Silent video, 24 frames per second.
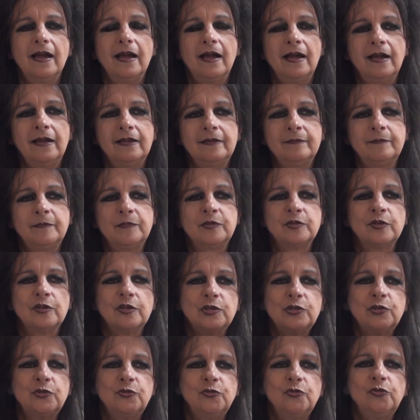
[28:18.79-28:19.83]
I
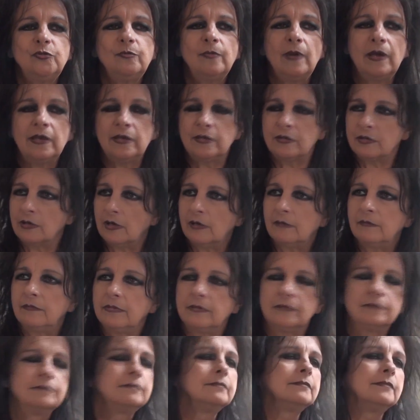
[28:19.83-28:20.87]
just do my job
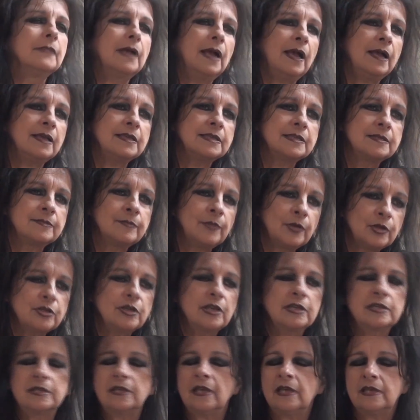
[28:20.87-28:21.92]
as
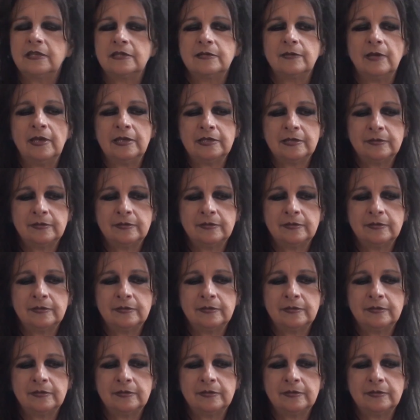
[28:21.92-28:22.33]
much as